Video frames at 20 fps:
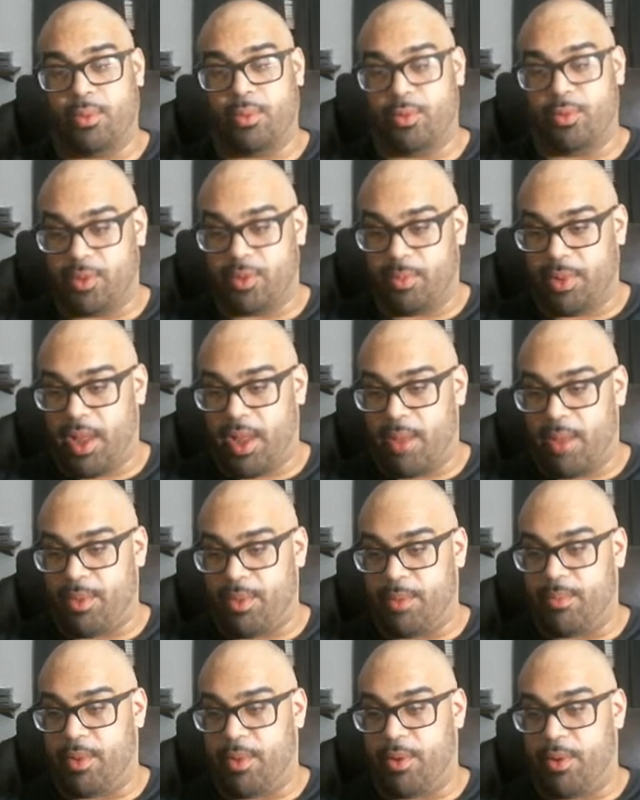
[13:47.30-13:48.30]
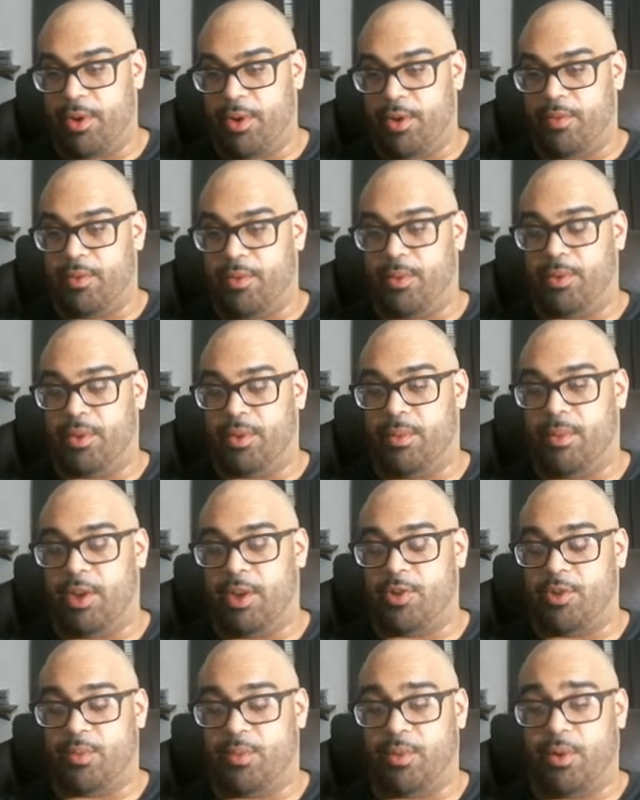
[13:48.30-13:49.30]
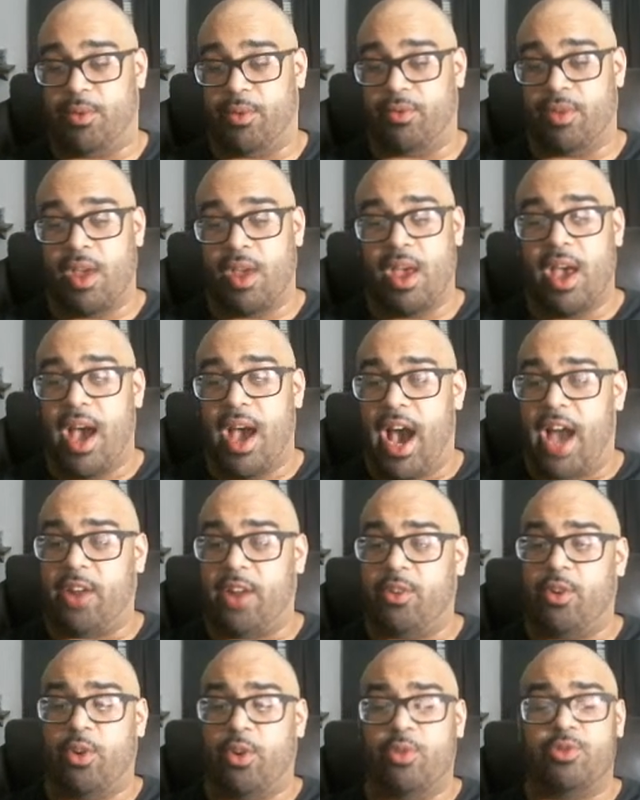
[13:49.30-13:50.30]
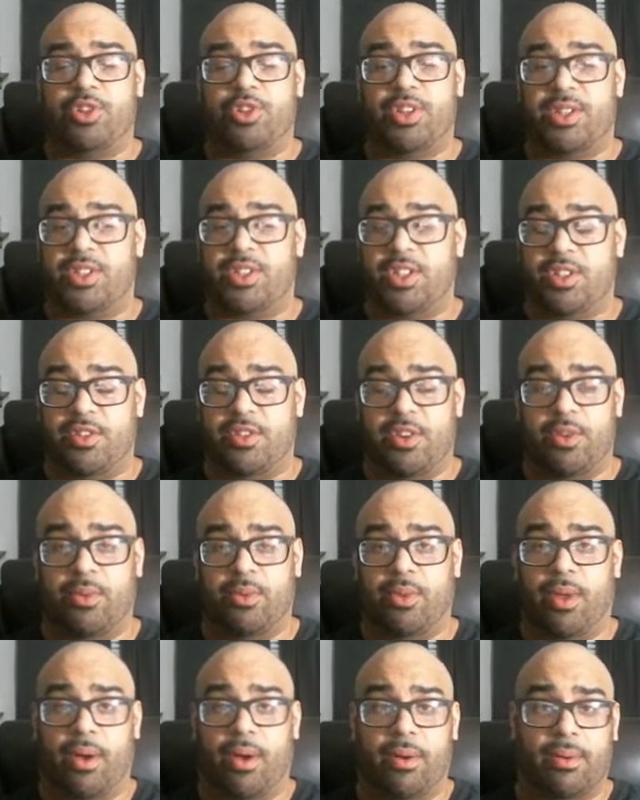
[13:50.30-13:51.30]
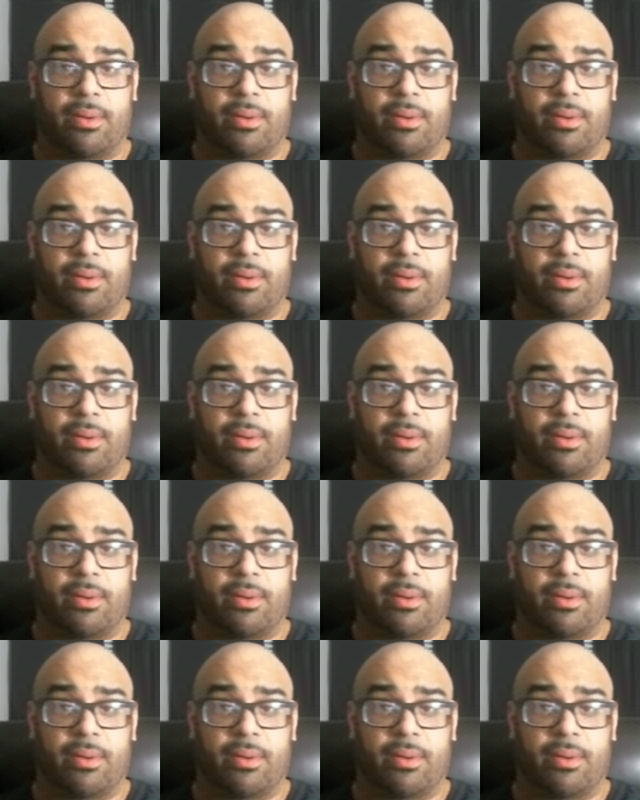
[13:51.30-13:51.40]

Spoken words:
blonde bimbo interviewing the Major Bros? I don't know who she is. She's new, though.